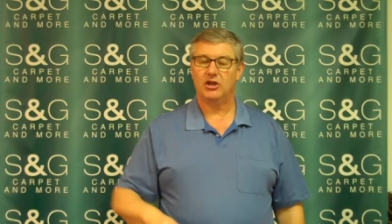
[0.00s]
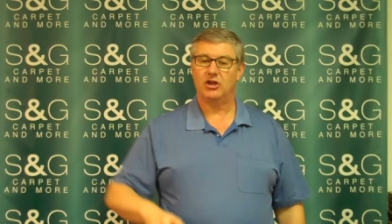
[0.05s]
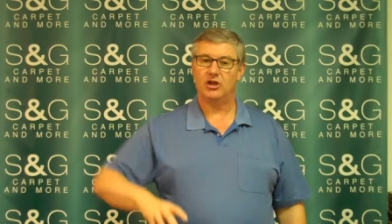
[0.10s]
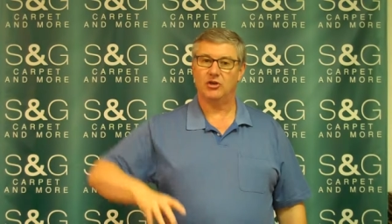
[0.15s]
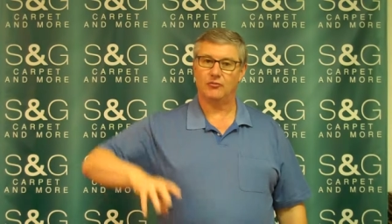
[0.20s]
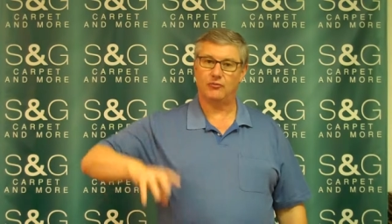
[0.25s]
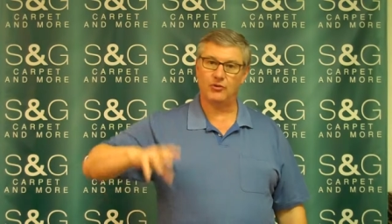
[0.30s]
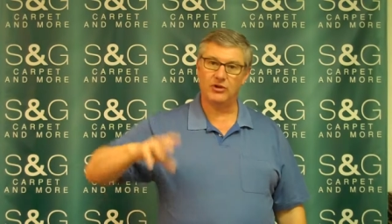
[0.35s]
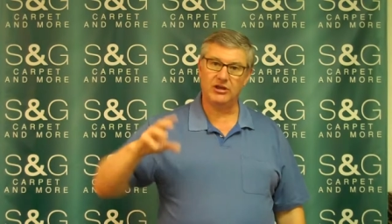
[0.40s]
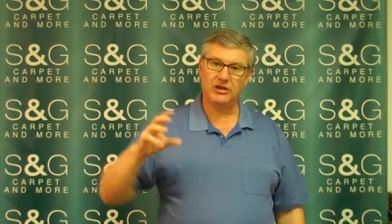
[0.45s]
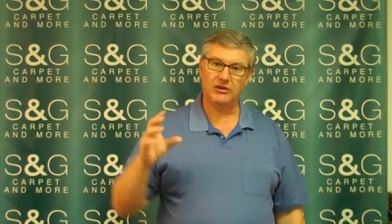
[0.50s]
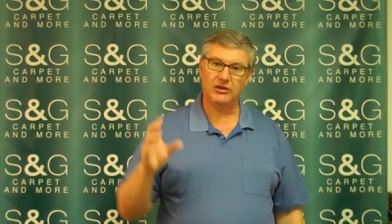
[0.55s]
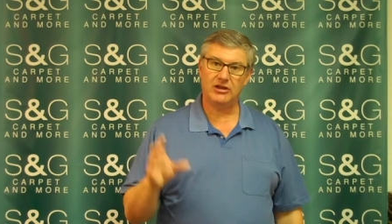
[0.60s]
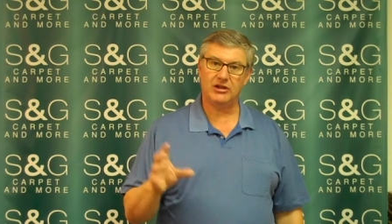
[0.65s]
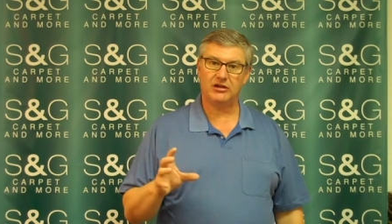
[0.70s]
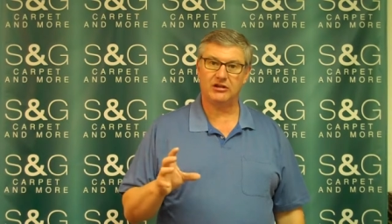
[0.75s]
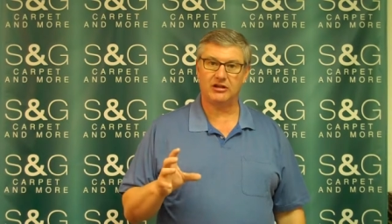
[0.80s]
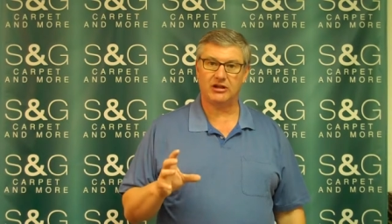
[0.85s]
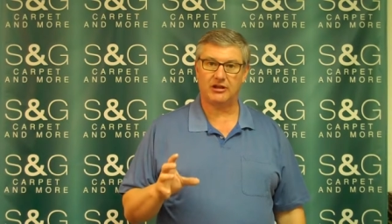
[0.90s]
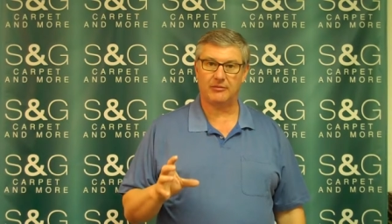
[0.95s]
if we
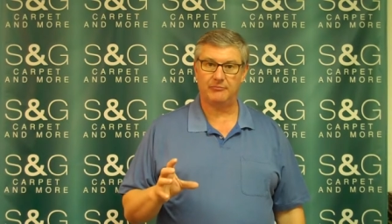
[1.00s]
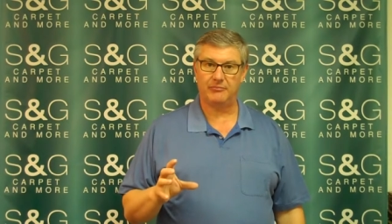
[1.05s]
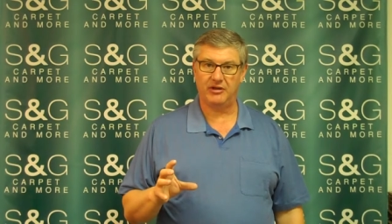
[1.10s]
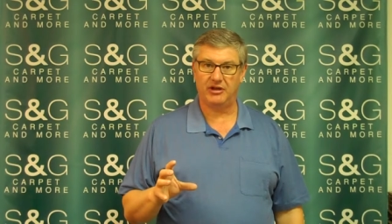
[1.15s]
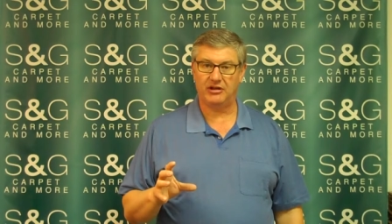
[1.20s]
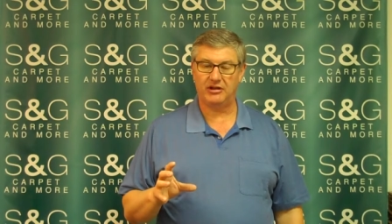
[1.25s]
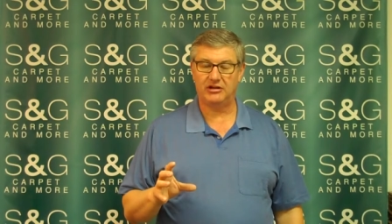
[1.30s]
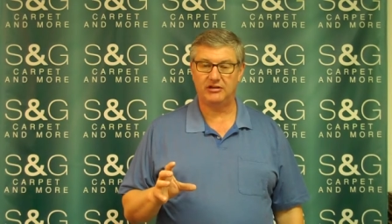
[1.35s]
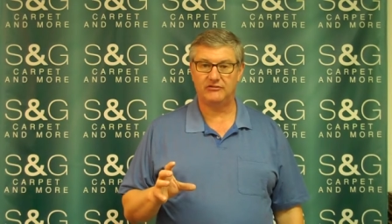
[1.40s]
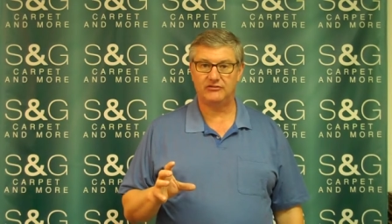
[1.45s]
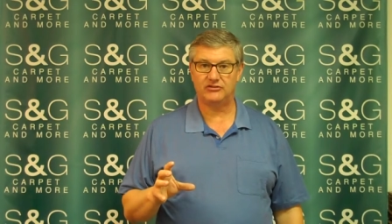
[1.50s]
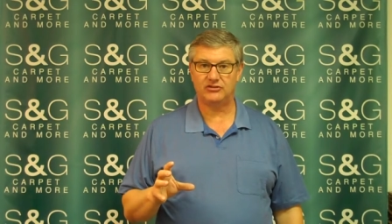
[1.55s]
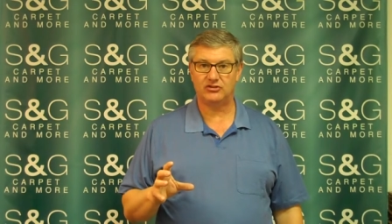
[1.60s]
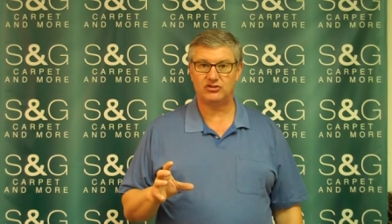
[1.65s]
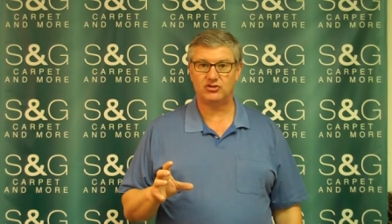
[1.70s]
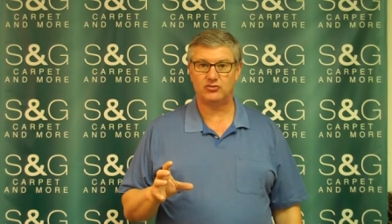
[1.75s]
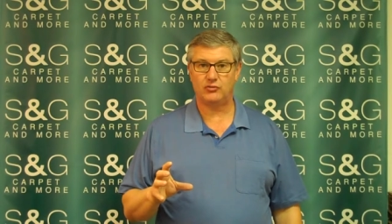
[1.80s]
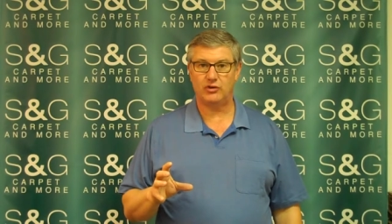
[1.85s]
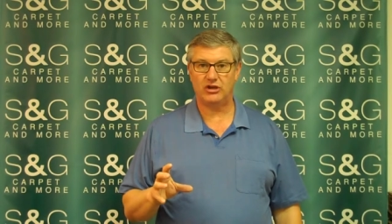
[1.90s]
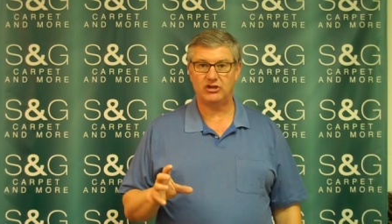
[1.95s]
get in a competitive
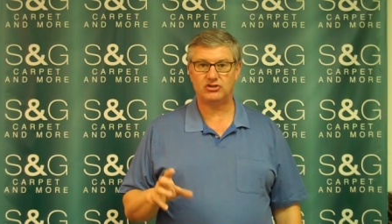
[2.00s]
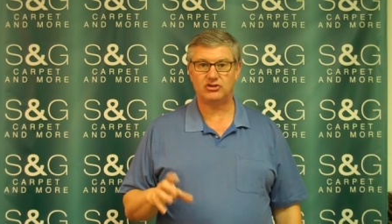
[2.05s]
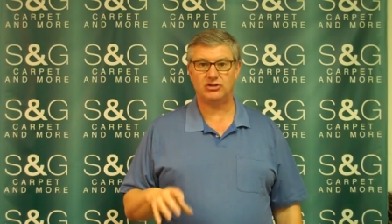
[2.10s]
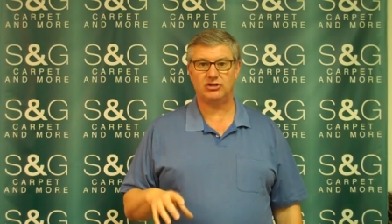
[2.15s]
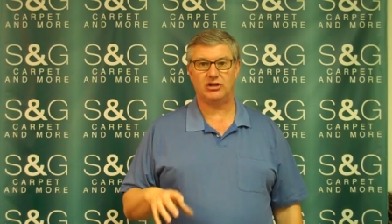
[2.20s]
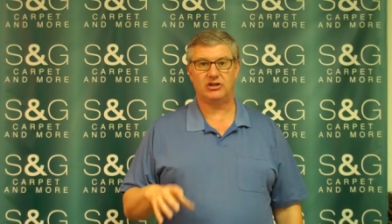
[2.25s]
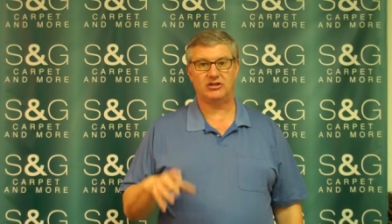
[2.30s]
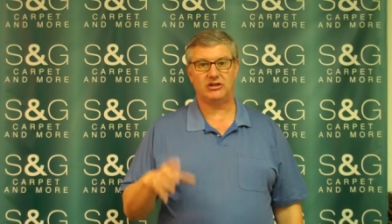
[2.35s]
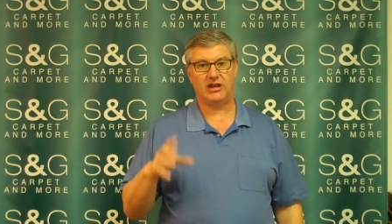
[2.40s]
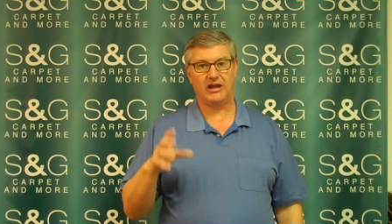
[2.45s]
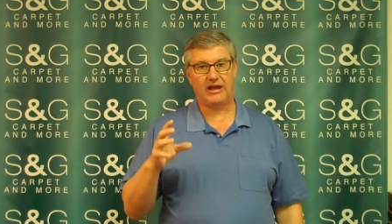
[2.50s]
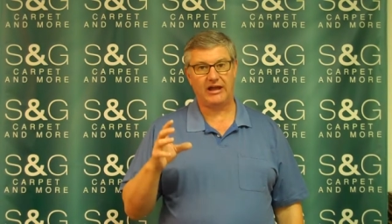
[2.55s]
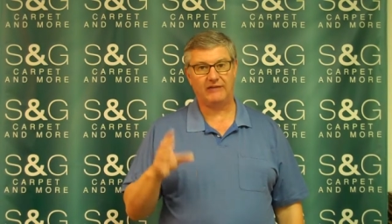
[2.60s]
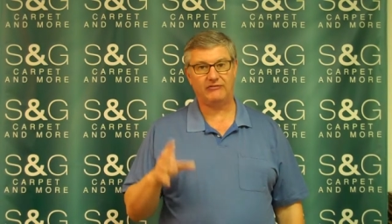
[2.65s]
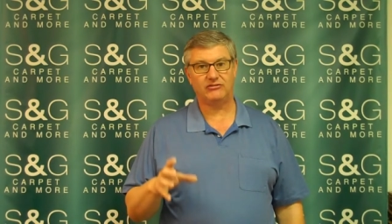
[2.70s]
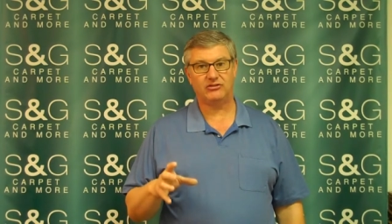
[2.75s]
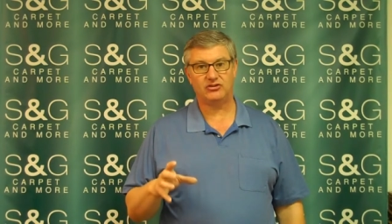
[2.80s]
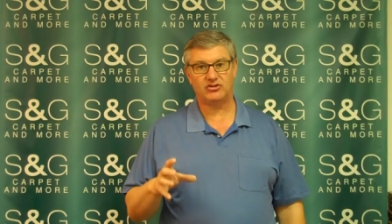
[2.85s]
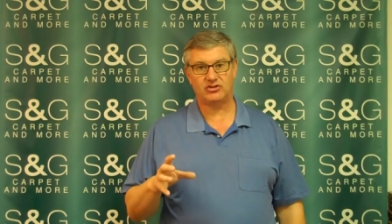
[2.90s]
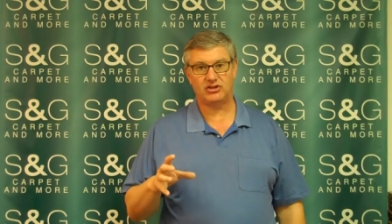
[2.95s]
situation and you
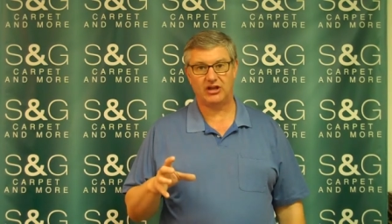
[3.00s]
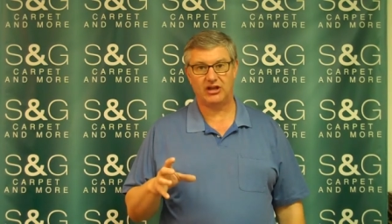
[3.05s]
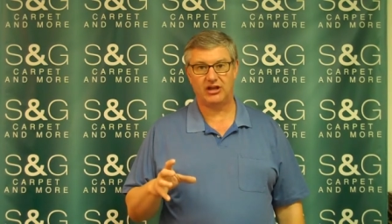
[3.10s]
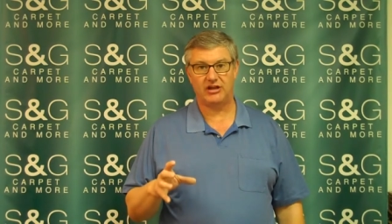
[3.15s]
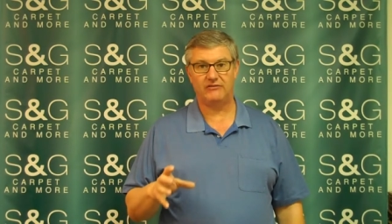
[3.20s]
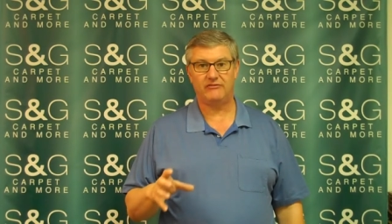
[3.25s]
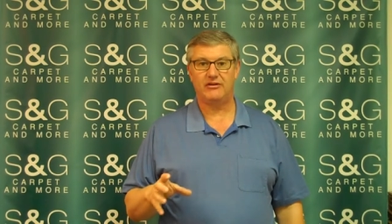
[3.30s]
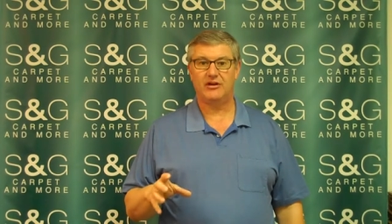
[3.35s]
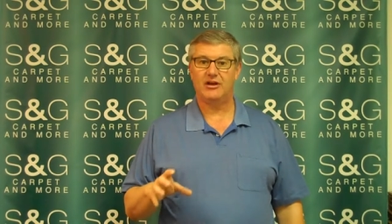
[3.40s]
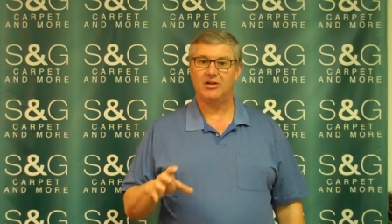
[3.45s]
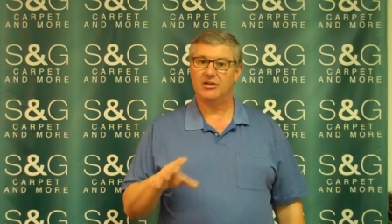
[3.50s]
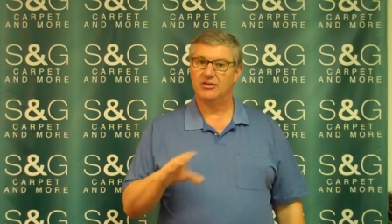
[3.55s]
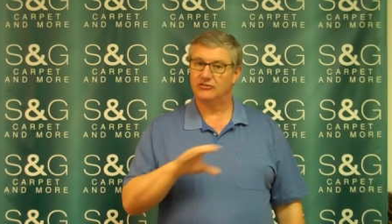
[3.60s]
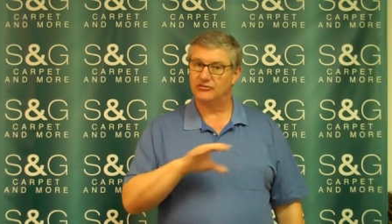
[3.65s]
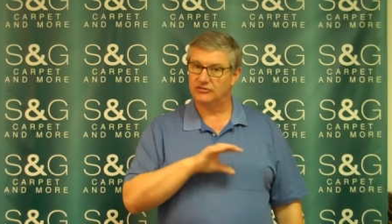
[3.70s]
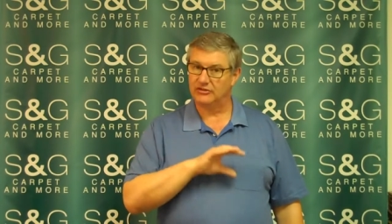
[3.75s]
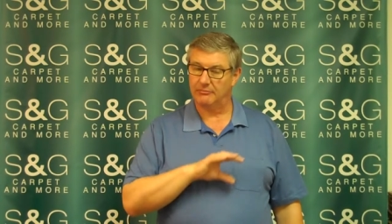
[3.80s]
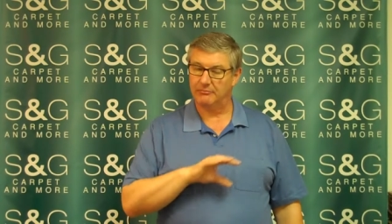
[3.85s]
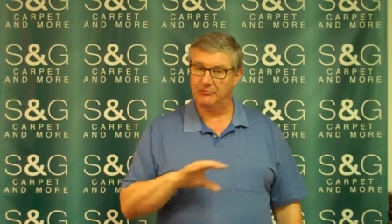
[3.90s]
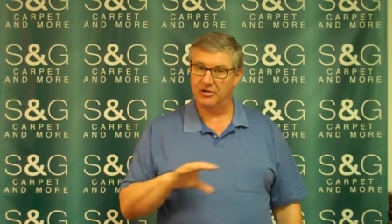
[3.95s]
have to shave
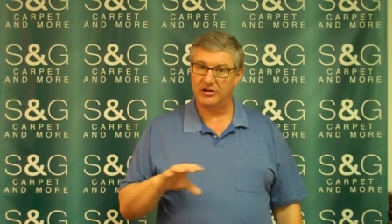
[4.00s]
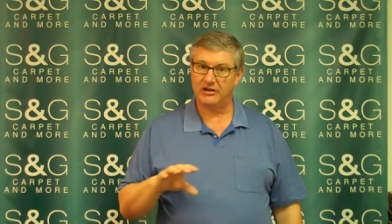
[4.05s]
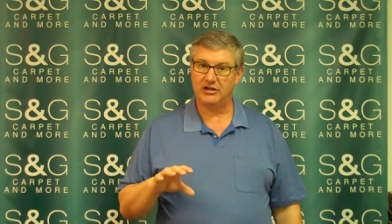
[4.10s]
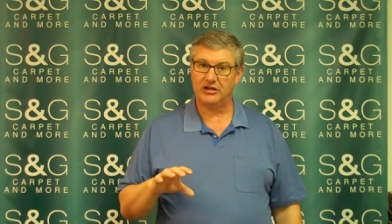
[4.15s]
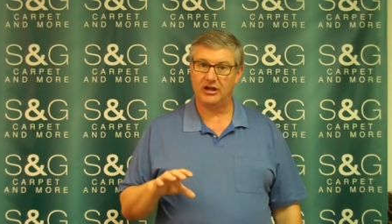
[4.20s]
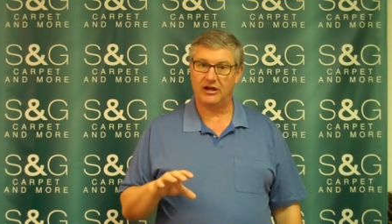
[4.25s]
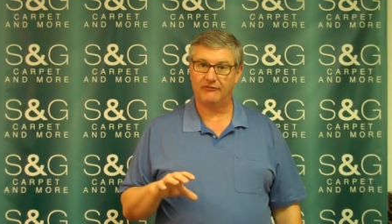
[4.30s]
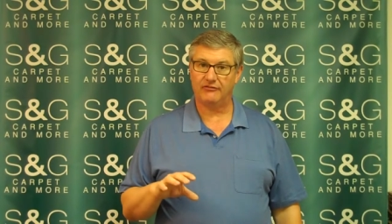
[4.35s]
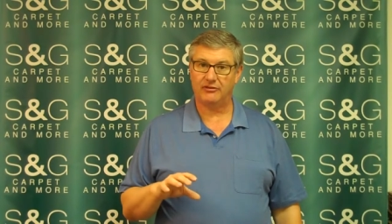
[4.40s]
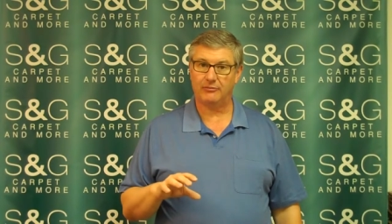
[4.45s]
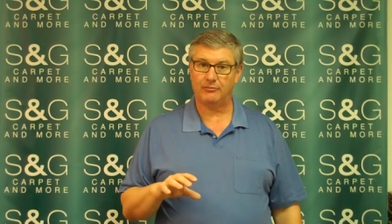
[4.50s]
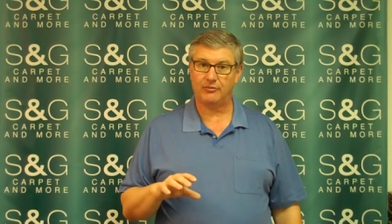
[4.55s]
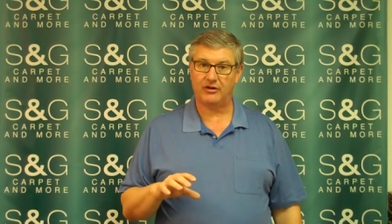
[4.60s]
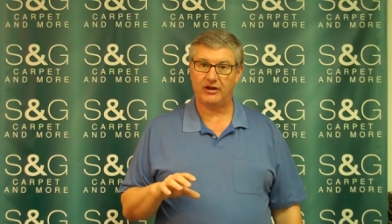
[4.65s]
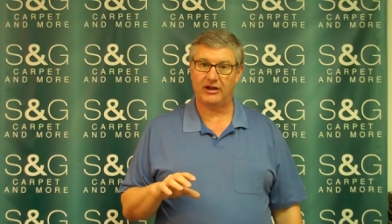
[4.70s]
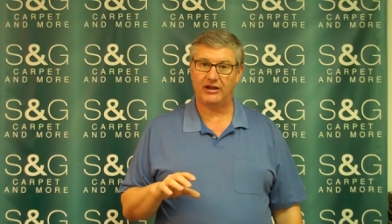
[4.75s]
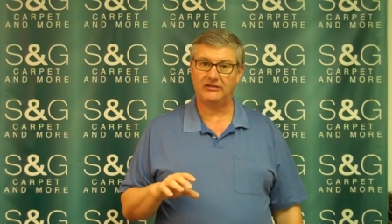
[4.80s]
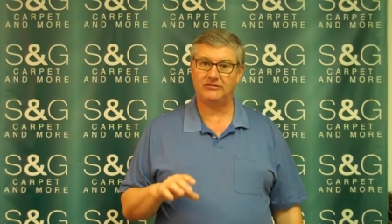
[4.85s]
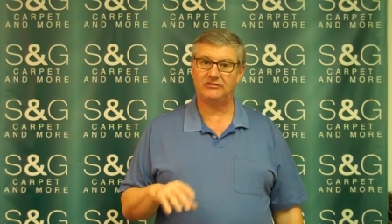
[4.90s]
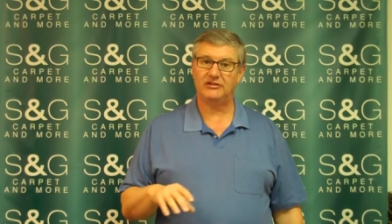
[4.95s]
some money off the
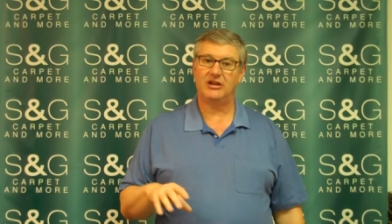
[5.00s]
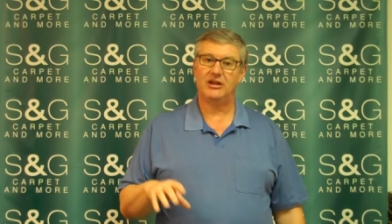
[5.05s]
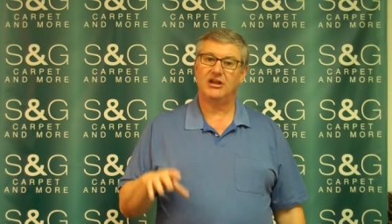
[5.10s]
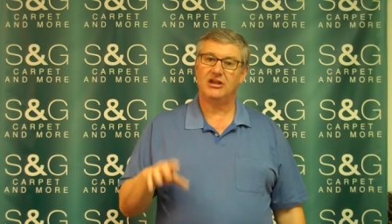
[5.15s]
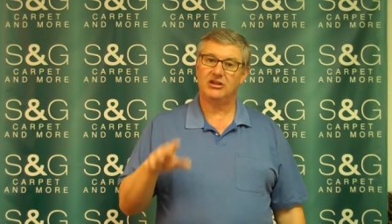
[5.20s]
price,